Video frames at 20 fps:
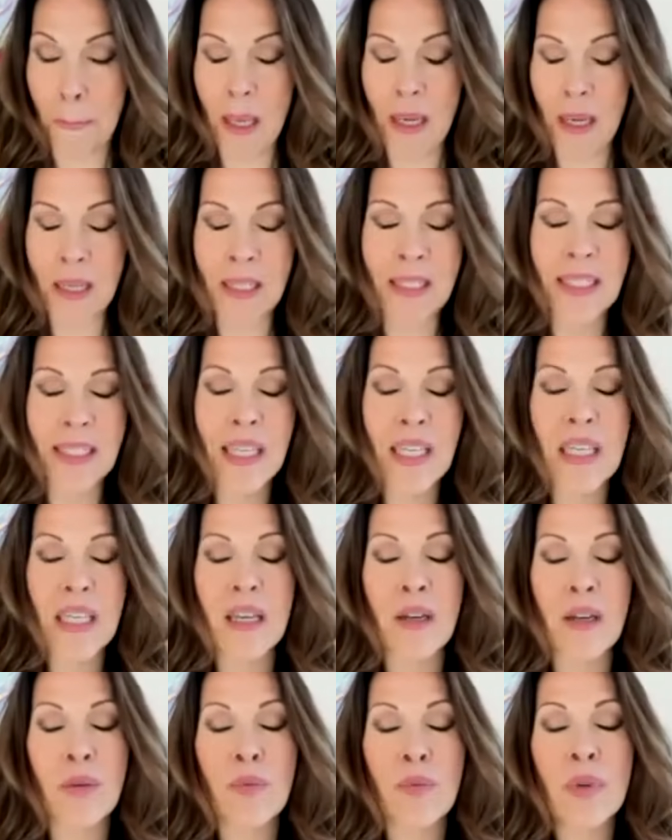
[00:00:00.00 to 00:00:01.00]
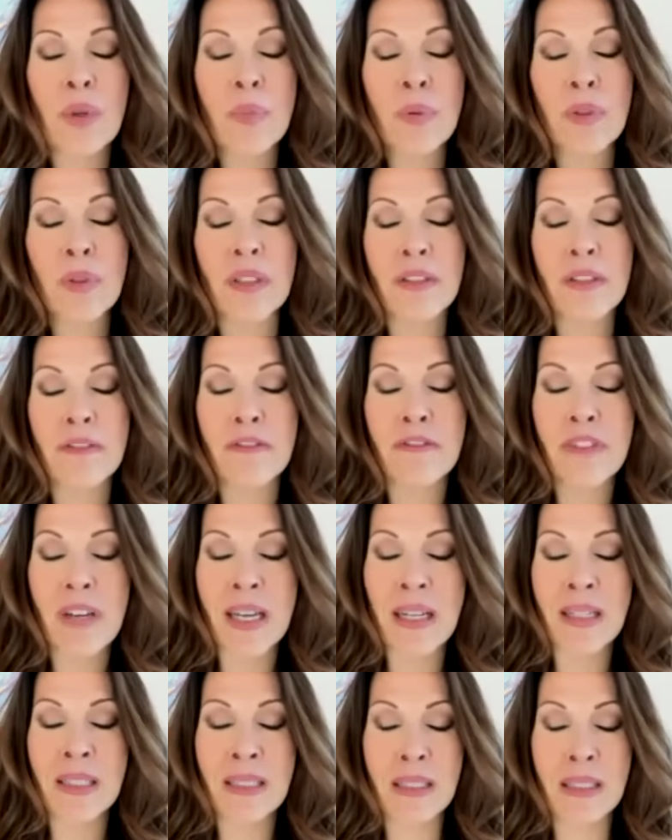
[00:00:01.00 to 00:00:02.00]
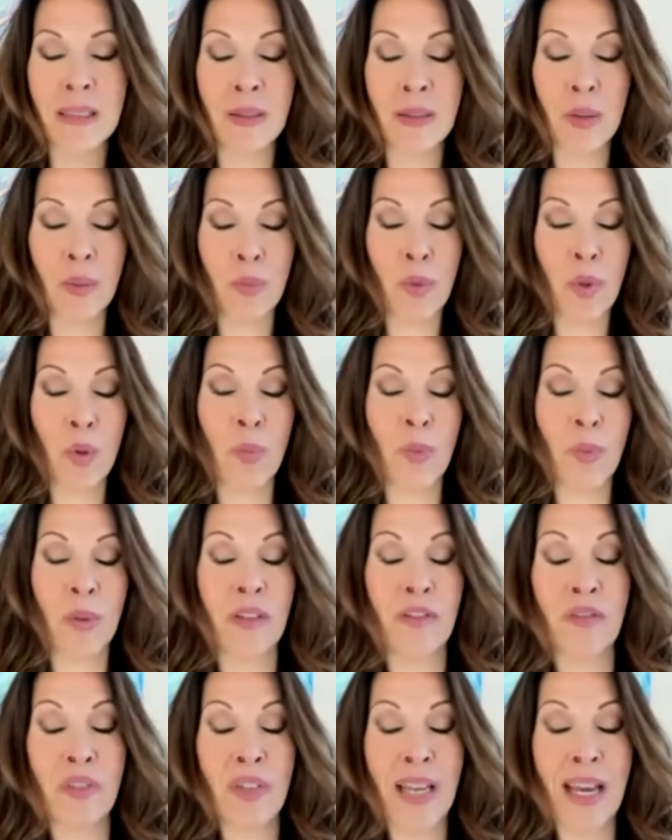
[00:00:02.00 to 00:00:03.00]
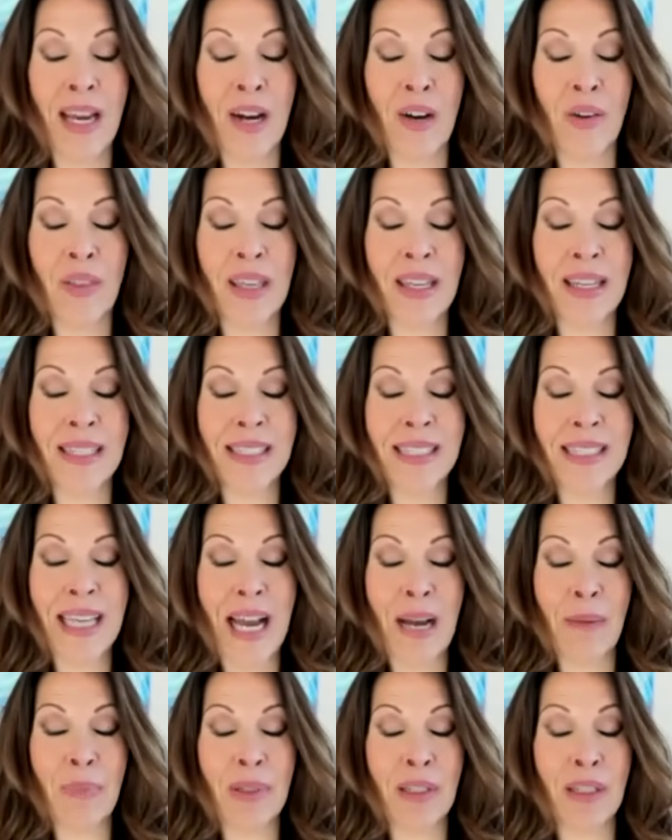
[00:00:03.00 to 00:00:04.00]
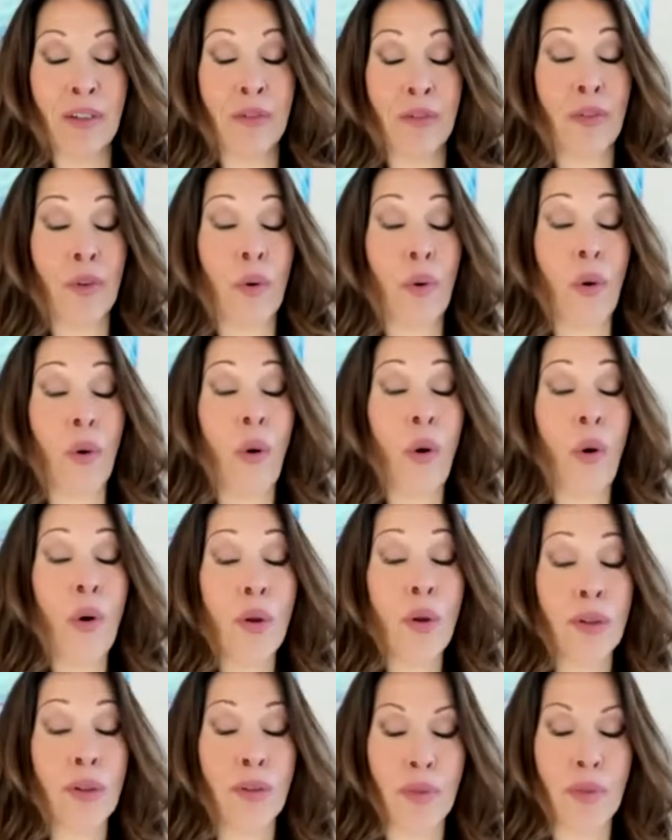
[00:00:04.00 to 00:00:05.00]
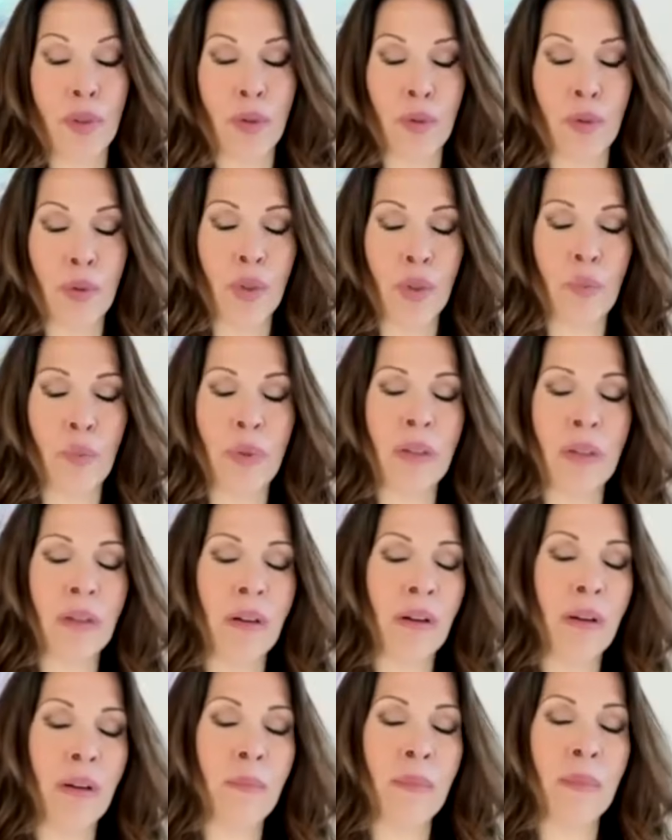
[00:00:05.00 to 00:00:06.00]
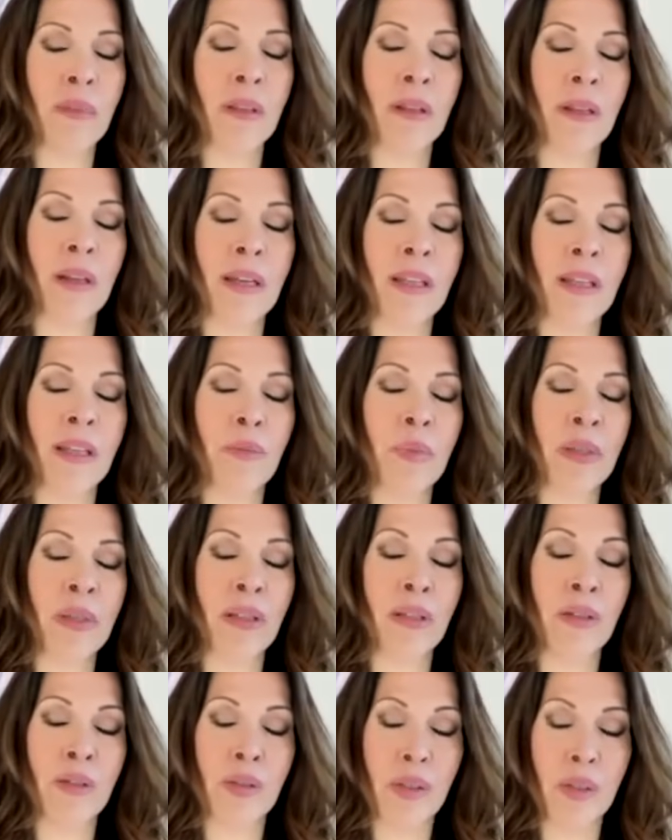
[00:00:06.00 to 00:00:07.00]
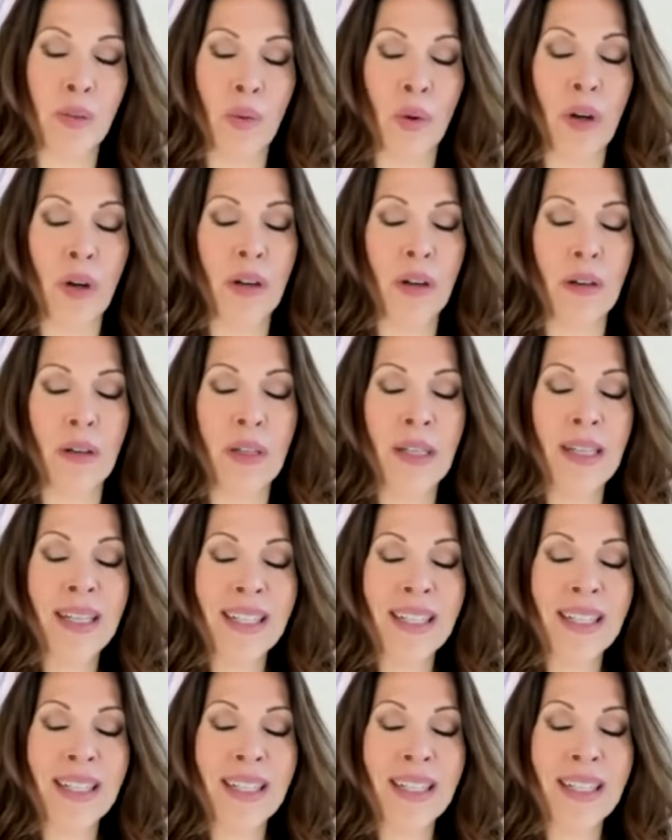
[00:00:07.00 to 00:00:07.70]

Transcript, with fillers: It is like a ripple effect in the moment of now that is happening for all of you to become the light beings you are,